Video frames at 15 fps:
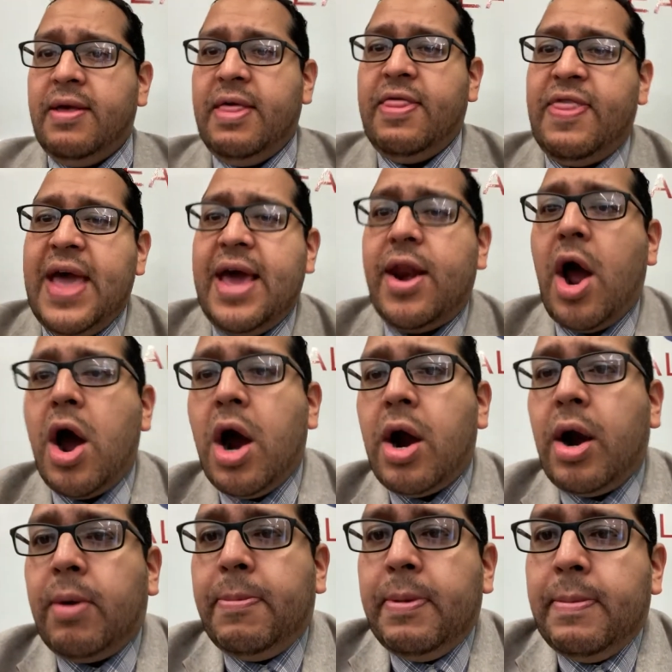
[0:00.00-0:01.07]
that
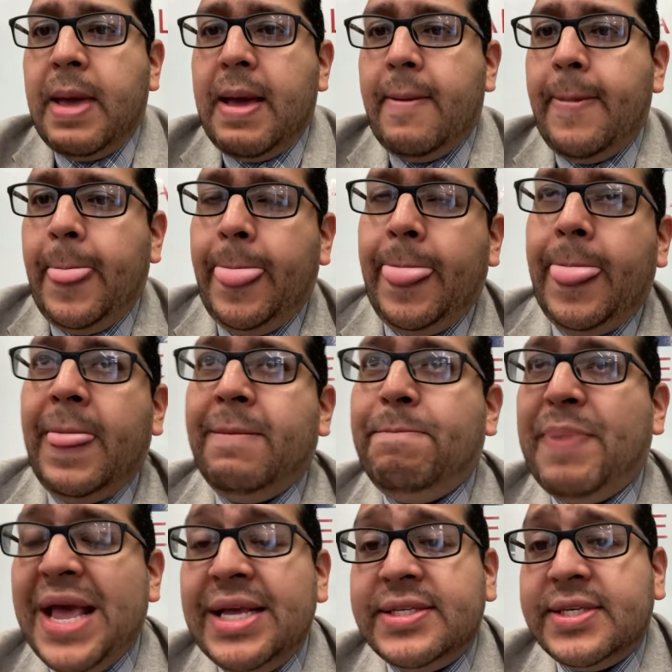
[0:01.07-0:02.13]
are
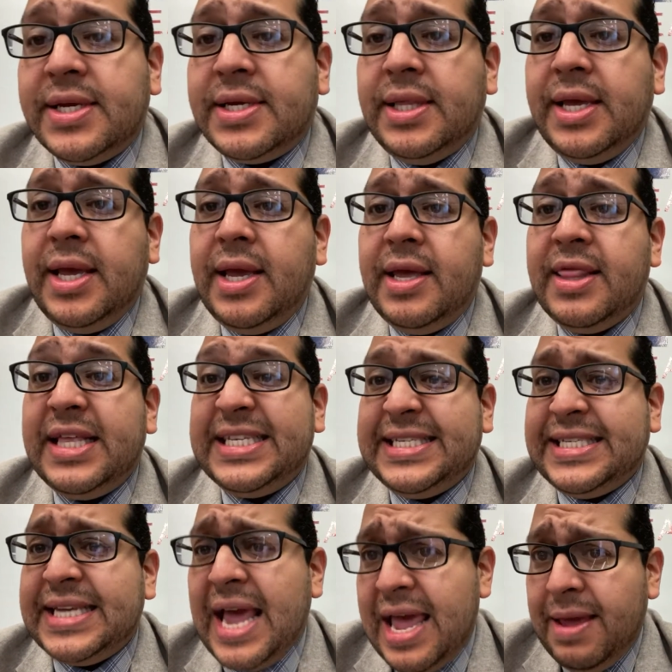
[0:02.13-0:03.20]
basically the
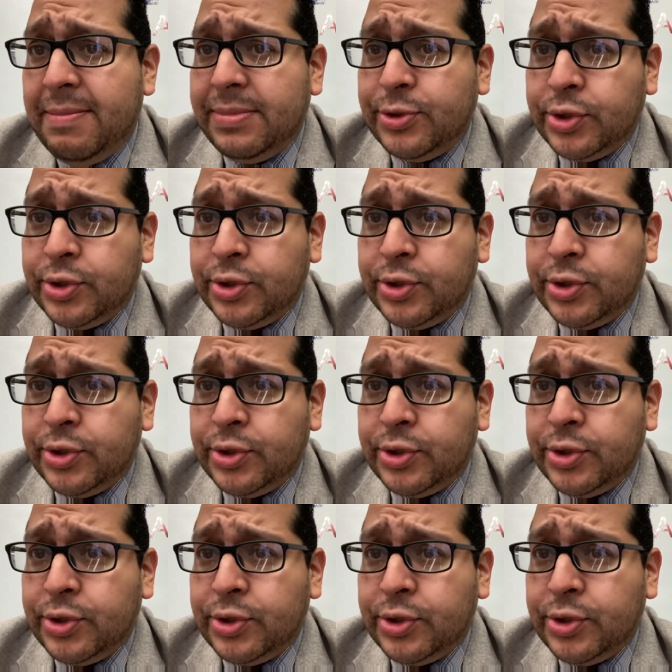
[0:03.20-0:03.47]
same.